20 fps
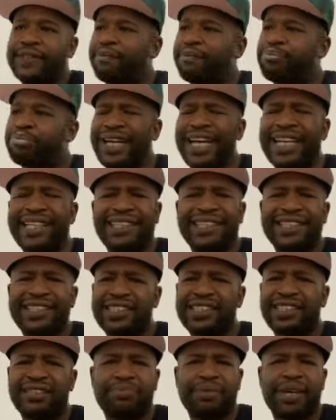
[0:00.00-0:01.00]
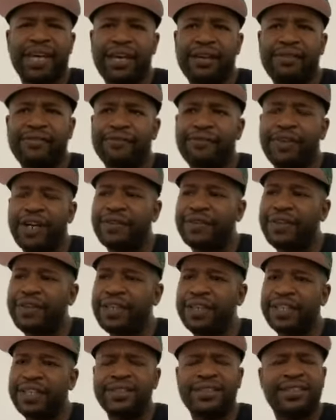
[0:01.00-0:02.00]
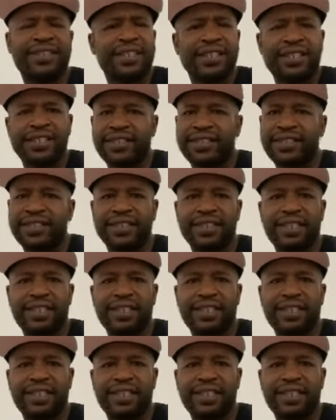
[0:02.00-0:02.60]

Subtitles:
Practices became very intense.